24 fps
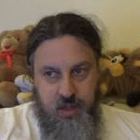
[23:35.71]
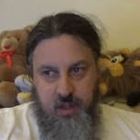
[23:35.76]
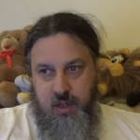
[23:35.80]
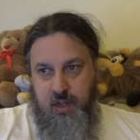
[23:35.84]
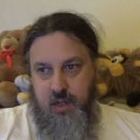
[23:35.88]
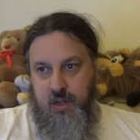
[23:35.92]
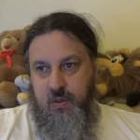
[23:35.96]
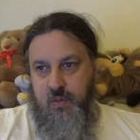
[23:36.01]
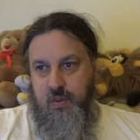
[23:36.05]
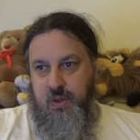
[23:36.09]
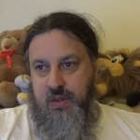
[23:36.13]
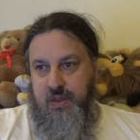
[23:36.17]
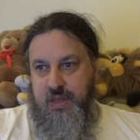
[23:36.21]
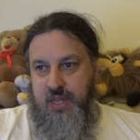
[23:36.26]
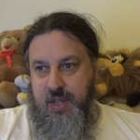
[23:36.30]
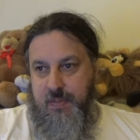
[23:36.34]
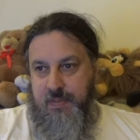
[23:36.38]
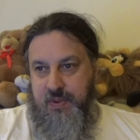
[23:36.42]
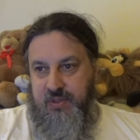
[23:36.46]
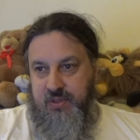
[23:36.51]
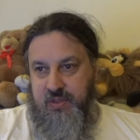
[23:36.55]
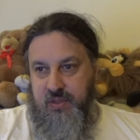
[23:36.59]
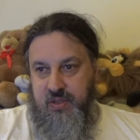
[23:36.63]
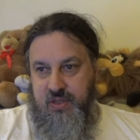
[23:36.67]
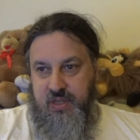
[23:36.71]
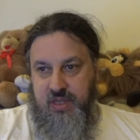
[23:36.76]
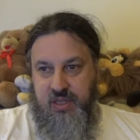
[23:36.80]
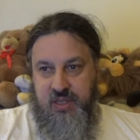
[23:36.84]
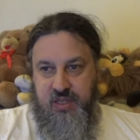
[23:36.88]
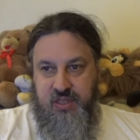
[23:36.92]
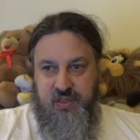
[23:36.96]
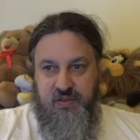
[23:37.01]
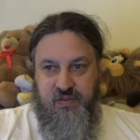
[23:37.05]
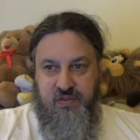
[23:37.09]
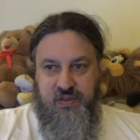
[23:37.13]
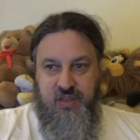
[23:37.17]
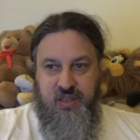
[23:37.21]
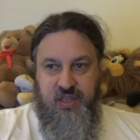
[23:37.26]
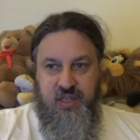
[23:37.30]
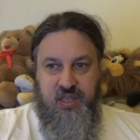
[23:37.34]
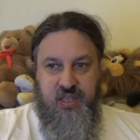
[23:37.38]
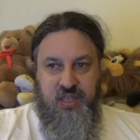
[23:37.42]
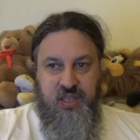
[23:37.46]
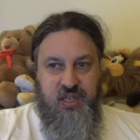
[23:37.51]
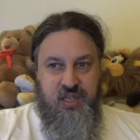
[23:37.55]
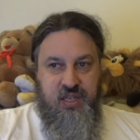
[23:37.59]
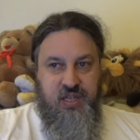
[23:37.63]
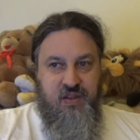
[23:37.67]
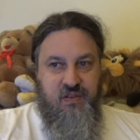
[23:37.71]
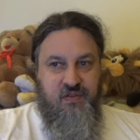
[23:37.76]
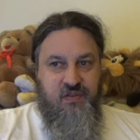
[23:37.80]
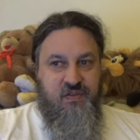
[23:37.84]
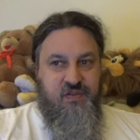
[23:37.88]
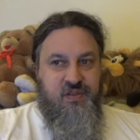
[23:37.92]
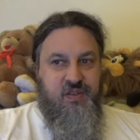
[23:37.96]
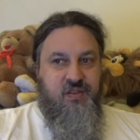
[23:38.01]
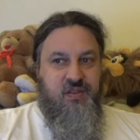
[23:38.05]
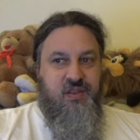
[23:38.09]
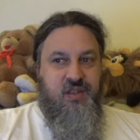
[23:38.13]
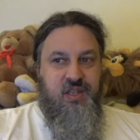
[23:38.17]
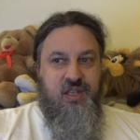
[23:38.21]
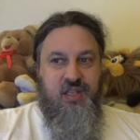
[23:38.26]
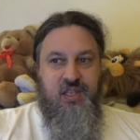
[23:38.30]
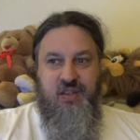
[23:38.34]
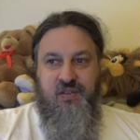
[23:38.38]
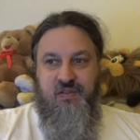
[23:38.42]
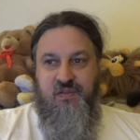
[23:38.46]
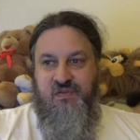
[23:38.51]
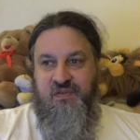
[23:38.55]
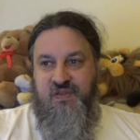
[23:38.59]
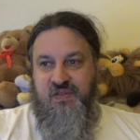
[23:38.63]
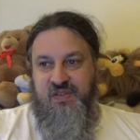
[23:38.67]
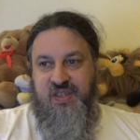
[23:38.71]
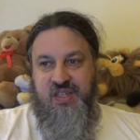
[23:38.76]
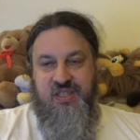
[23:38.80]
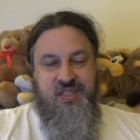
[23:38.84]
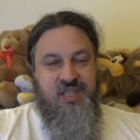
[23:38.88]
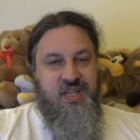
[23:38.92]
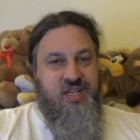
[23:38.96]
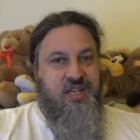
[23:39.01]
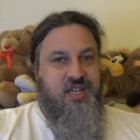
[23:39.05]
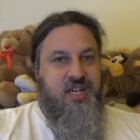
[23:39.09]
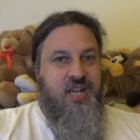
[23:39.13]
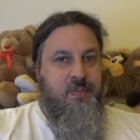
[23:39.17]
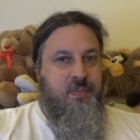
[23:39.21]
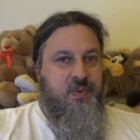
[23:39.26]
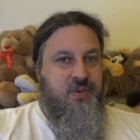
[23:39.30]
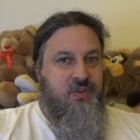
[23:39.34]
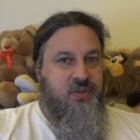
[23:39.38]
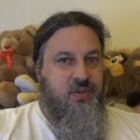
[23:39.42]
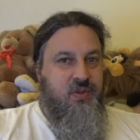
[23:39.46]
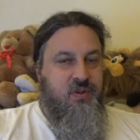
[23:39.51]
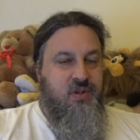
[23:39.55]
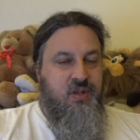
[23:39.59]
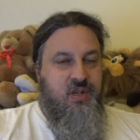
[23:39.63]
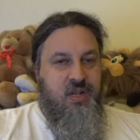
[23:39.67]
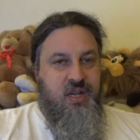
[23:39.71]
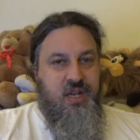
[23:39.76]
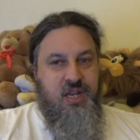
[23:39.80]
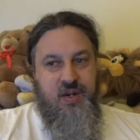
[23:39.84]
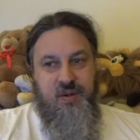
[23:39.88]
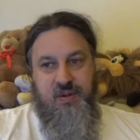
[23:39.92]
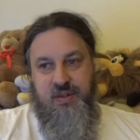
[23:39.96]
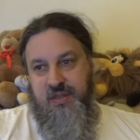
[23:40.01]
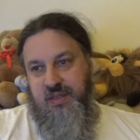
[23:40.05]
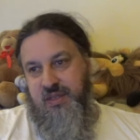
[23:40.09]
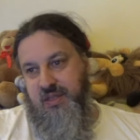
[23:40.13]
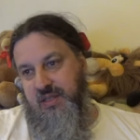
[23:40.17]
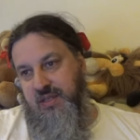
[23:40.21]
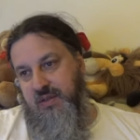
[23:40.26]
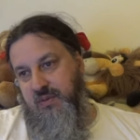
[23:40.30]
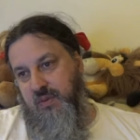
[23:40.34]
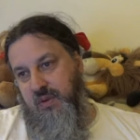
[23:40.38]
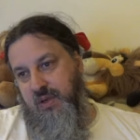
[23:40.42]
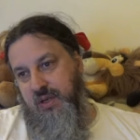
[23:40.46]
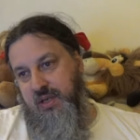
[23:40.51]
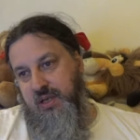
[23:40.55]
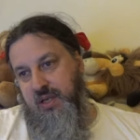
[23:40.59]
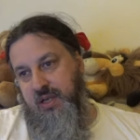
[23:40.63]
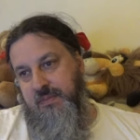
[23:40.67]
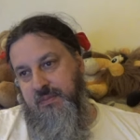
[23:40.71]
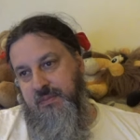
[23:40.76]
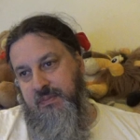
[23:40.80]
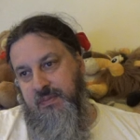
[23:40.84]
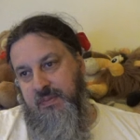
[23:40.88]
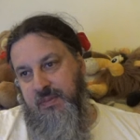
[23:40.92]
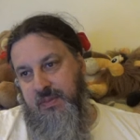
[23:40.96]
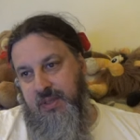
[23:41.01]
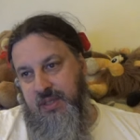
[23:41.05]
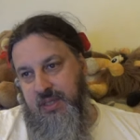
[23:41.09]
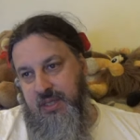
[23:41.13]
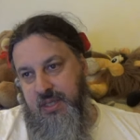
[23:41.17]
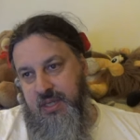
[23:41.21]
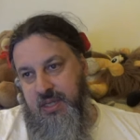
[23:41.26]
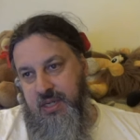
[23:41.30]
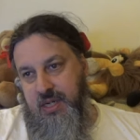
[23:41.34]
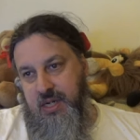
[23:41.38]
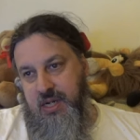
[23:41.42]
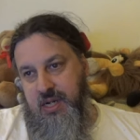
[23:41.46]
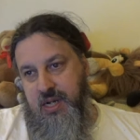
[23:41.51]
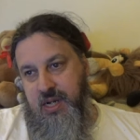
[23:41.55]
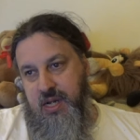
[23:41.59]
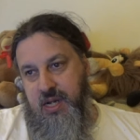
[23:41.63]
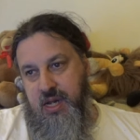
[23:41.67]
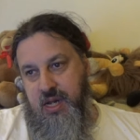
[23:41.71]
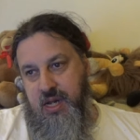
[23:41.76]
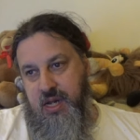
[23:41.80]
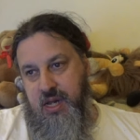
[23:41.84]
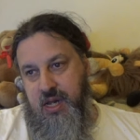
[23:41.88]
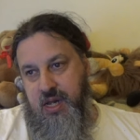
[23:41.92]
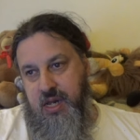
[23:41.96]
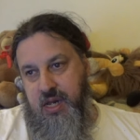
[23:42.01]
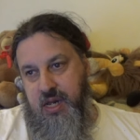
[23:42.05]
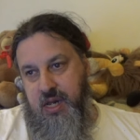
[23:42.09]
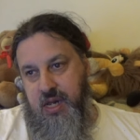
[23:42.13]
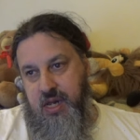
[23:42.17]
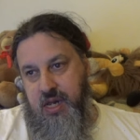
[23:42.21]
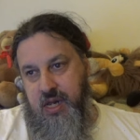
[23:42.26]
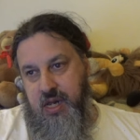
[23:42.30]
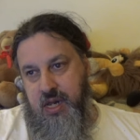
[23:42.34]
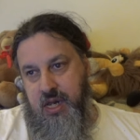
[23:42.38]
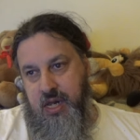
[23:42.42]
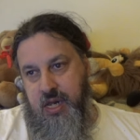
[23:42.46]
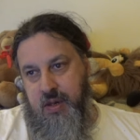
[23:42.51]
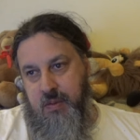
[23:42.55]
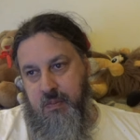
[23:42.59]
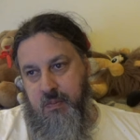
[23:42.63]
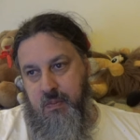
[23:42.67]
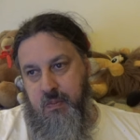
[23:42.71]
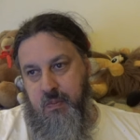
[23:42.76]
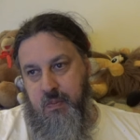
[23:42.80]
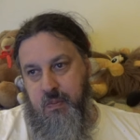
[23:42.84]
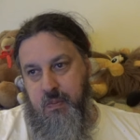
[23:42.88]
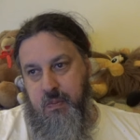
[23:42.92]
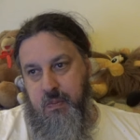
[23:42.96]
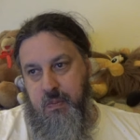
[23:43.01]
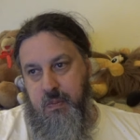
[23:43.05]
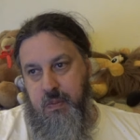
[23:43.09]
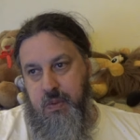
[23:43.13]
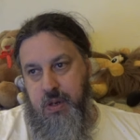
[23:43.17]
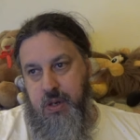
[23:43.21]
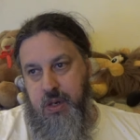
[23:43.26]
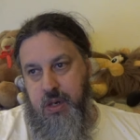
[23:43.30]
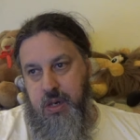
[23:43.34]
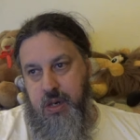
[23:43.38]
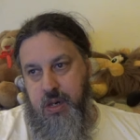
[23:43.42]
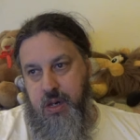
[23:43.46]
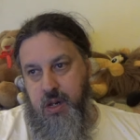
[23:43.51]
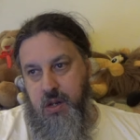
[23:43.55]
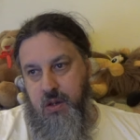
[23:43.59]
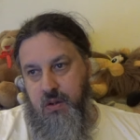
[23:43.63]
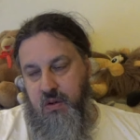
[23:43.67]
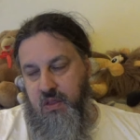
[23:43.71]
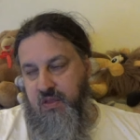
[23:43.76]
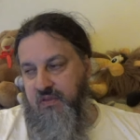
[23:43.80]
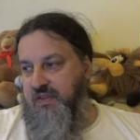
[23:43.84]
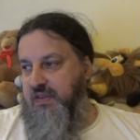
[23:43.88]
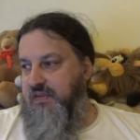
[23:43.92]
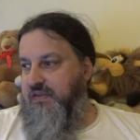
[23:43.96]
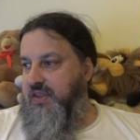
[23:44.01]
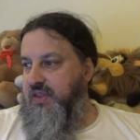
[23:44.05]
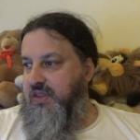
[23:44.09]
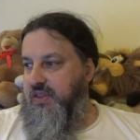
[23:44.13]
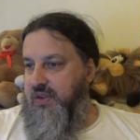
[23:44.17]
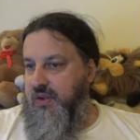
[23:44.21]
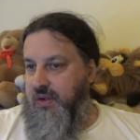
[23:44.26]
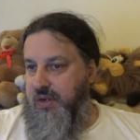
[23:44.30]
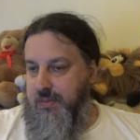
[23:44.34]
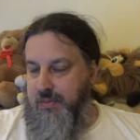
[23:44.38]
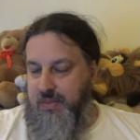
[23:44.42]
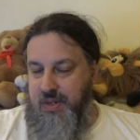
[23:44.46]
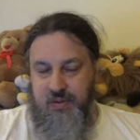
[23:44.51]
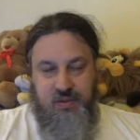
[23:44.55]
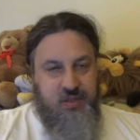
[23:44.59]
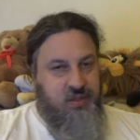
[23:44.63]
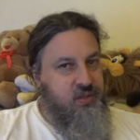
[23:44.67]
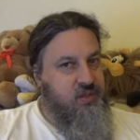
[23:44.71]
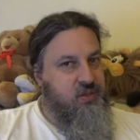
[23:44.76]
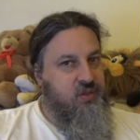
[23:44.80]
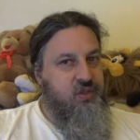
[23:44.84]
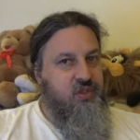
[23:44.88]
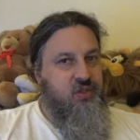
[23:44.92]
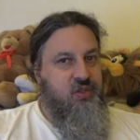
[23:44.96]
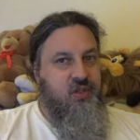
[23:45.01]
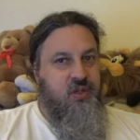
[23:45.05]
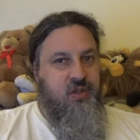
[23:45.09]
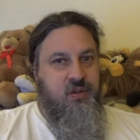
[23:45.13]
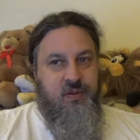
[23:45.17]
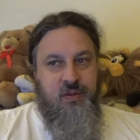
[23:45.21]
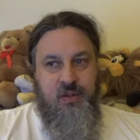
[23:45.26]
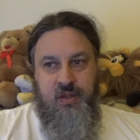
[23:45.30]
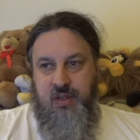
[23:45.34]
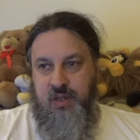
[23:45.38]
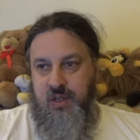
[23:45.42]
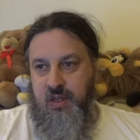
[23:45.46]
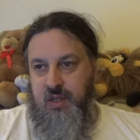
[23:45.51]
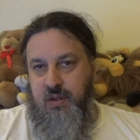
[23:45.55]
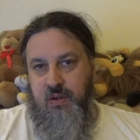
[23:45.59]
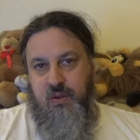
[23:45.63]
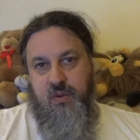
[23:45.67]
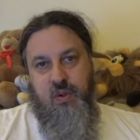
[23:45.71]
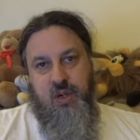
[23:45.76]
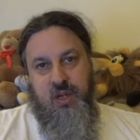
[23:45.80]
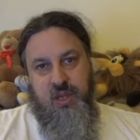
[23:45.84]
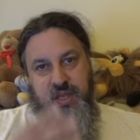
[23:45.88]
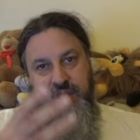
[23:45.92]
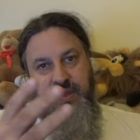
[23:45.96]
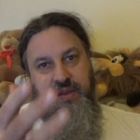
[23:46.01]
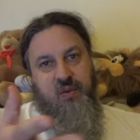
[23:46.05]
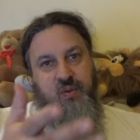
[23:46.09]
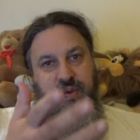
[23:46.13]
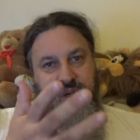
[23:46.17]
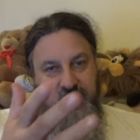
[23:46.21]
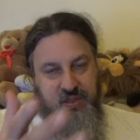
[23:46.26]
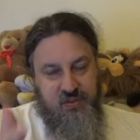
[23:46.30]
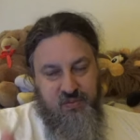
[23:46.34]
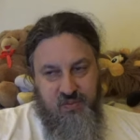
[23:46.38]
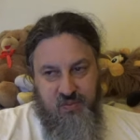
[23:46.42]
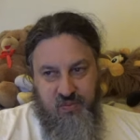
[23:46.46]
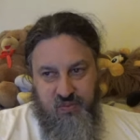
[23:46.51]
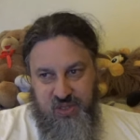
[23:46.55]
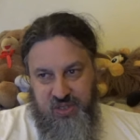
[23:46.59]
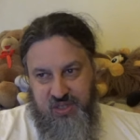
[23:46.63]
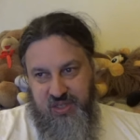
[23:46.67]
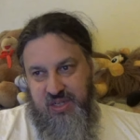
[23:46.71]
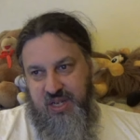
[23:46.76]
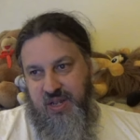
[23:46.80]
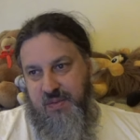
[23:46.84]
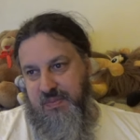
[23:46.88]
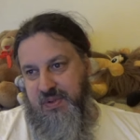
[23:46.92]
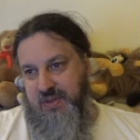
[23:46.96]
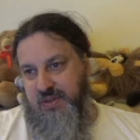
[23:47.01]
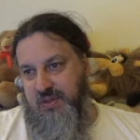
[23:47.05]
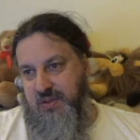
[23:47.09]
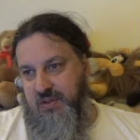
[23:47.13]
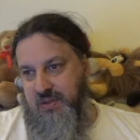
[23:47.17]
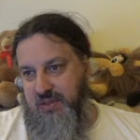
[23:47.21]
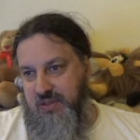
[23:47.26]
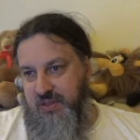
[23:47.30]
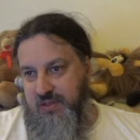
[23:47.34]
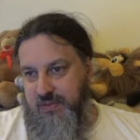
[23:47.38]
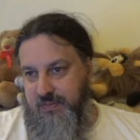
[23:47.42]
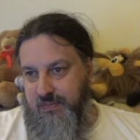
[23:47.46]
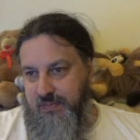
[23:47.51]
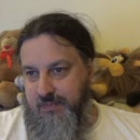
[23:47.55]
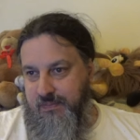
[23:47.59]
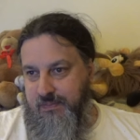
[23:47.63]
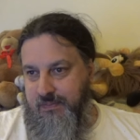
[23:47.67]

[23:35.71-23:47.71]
on one of the episodes. I think the 52nd episode I had to work on. Or the 53rd. I'm not too sure. One of the recent episodes.